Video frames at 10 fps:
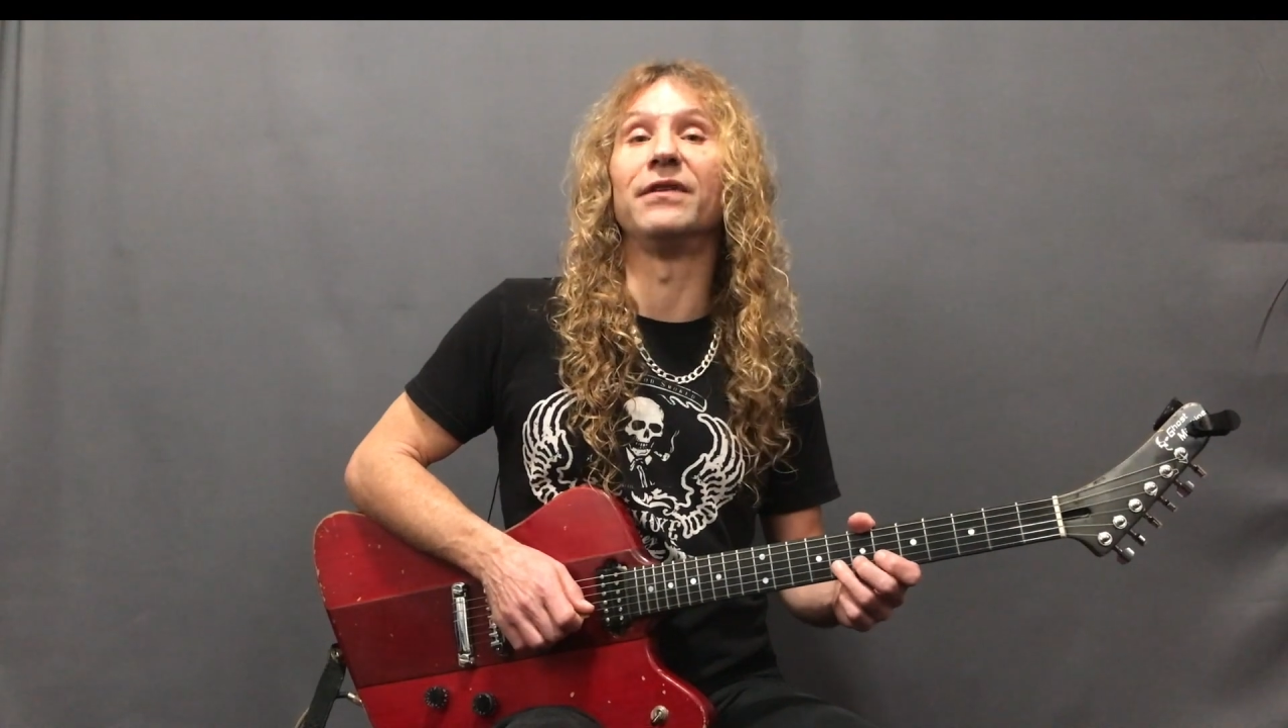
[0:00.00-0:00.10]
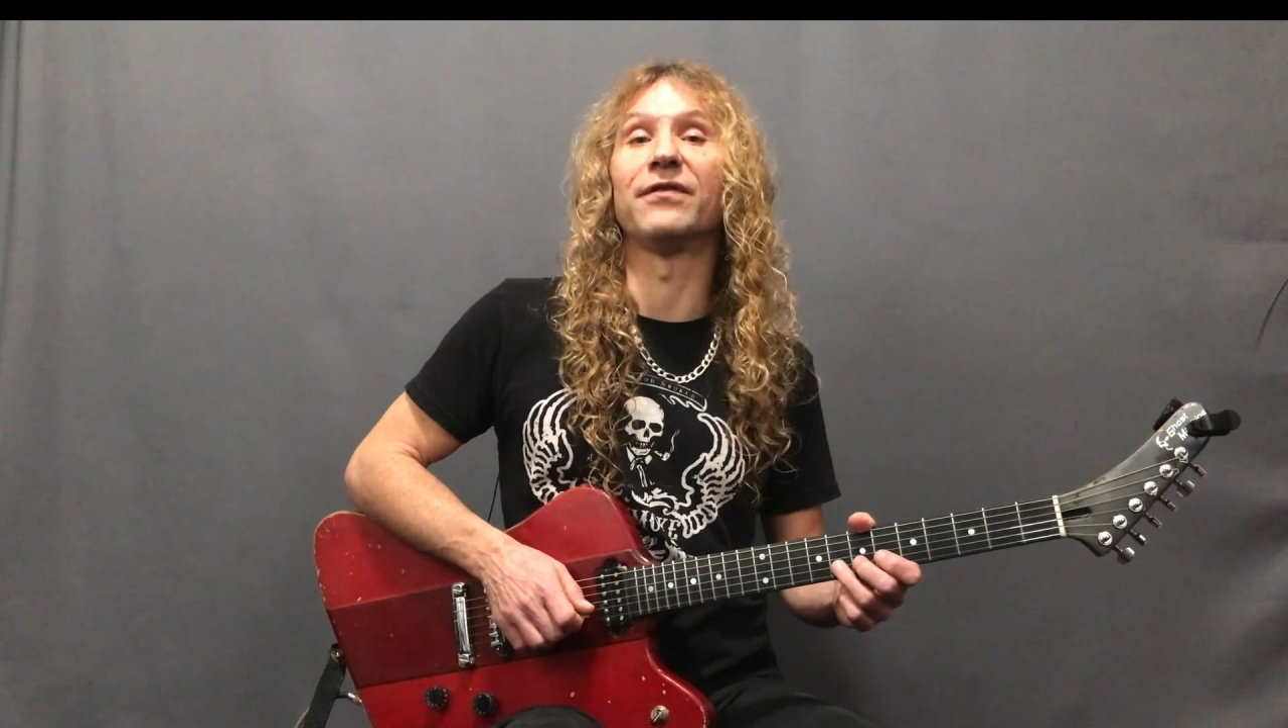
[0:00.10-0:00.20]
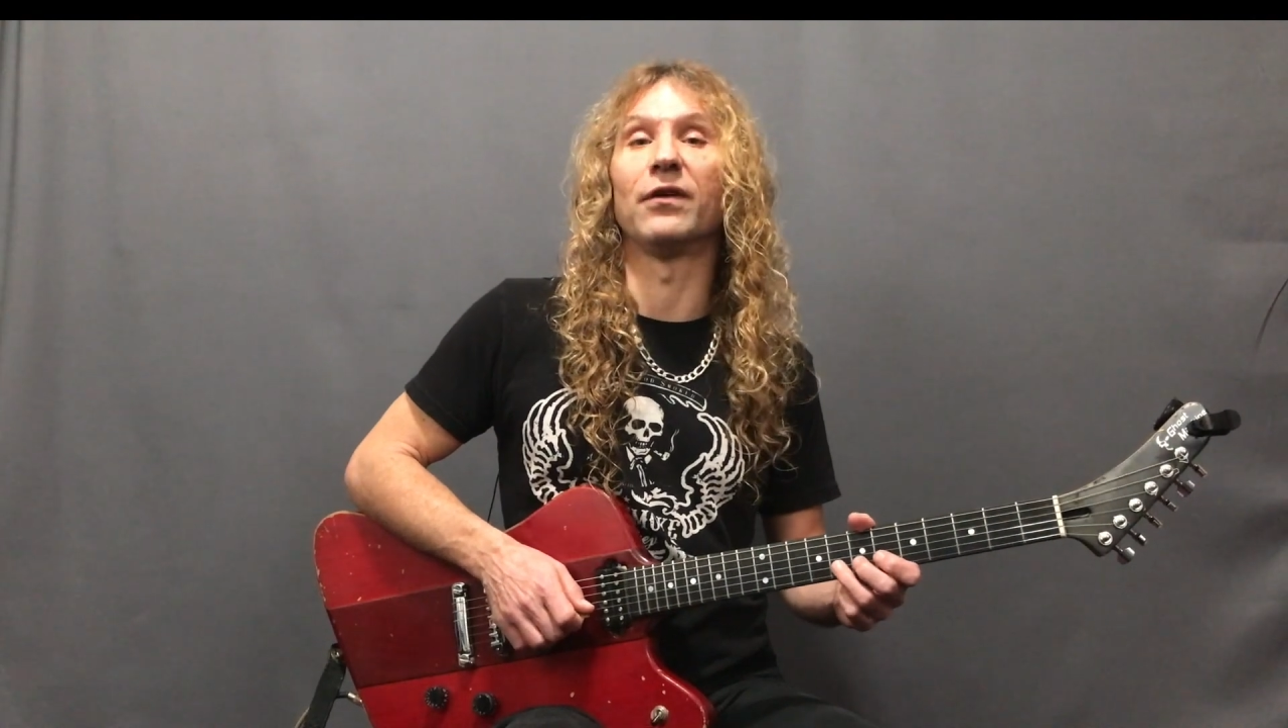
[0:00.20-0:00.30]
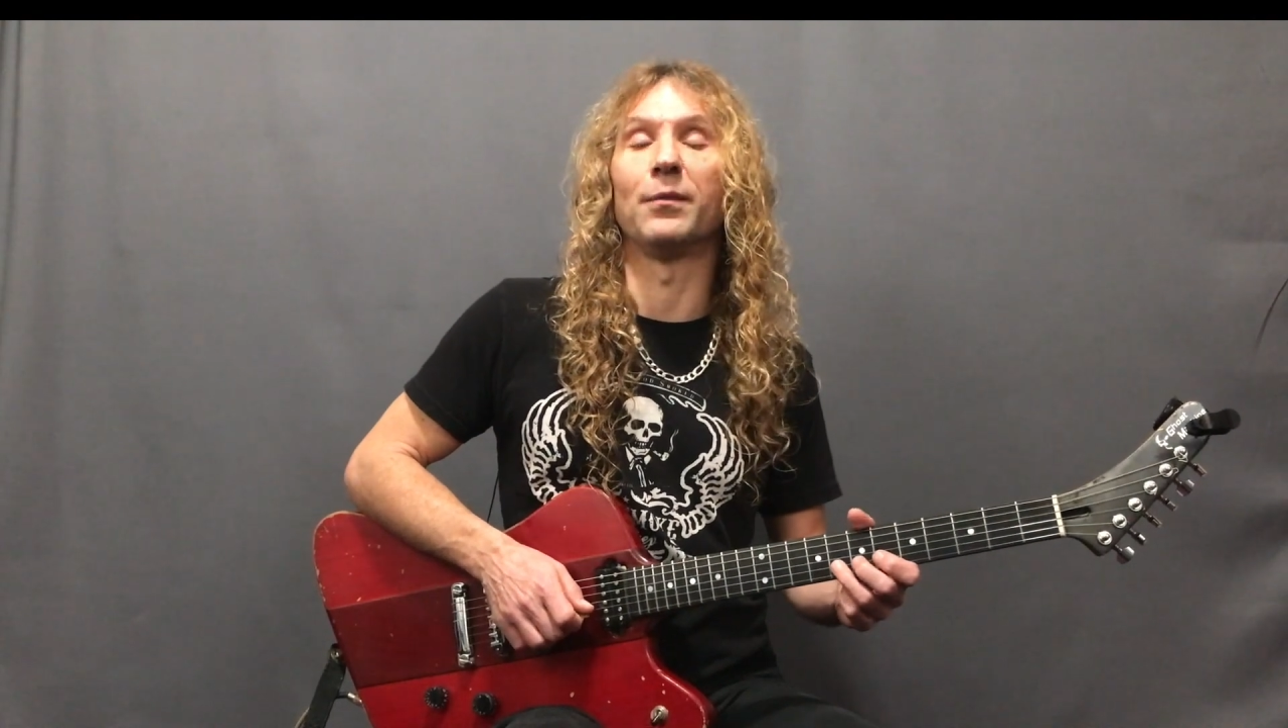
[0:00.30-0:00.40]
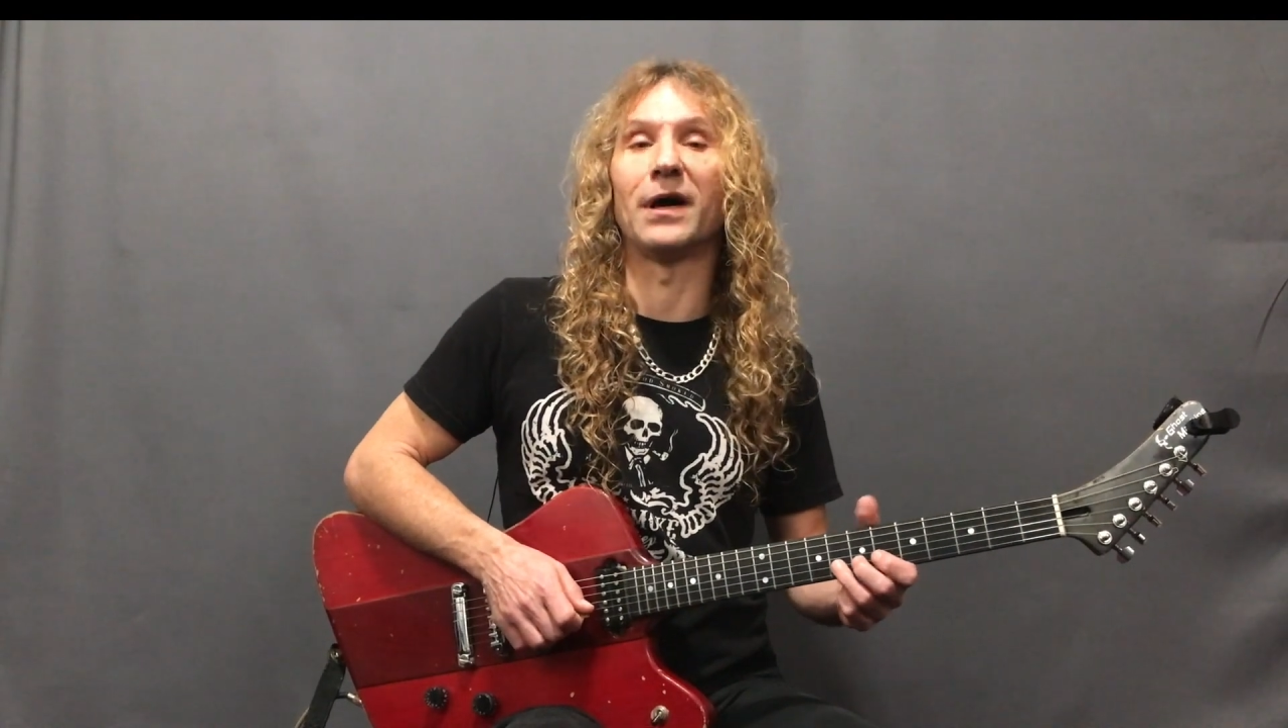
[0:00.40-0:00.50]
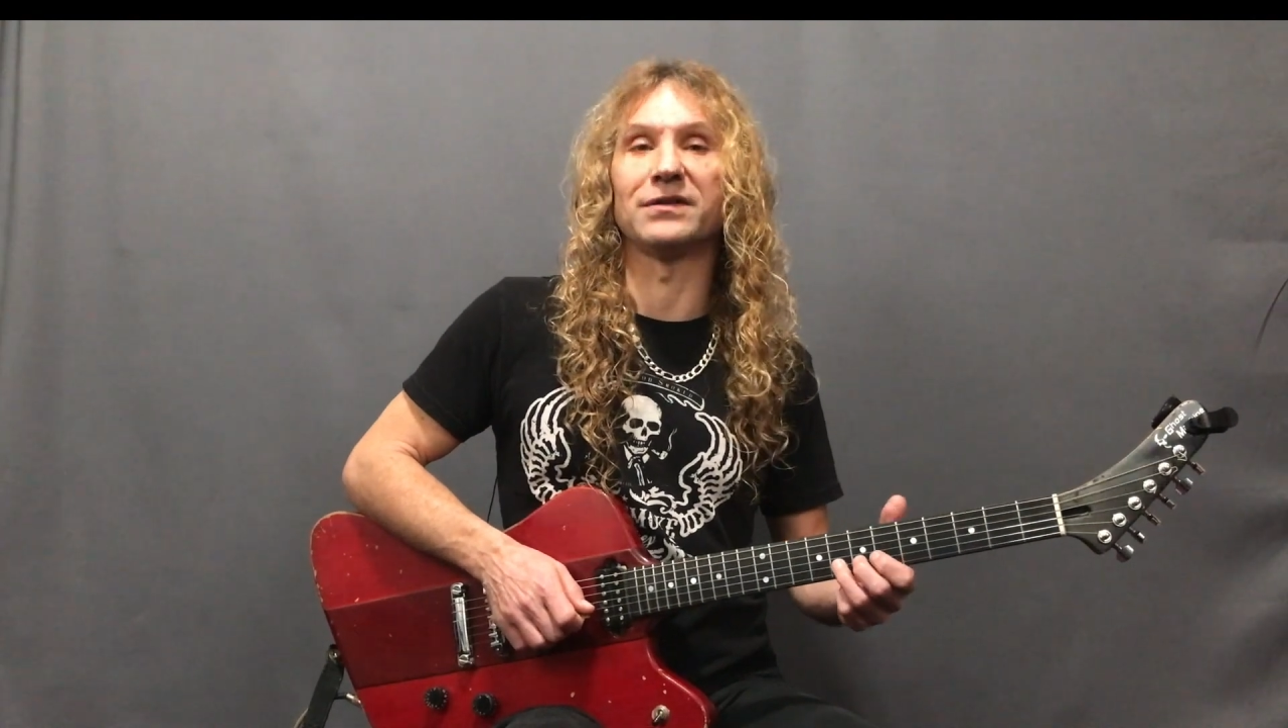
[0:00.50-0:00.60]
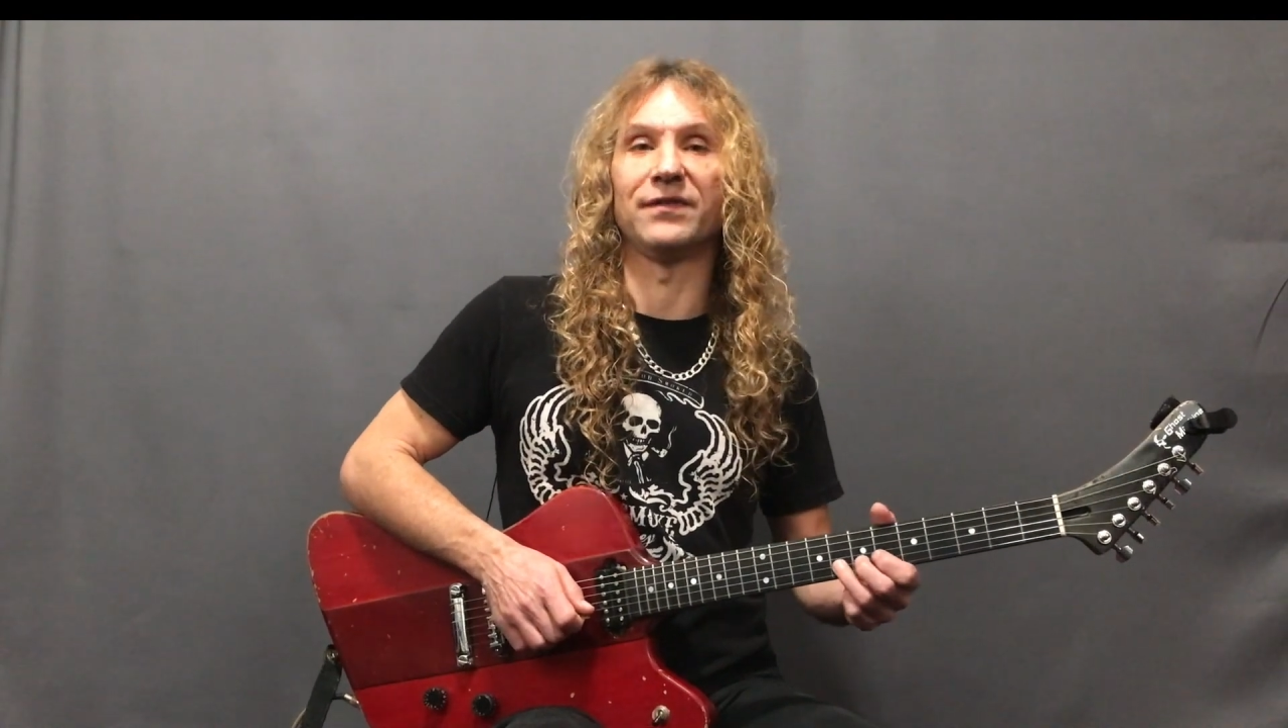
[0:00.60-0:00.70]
different amounts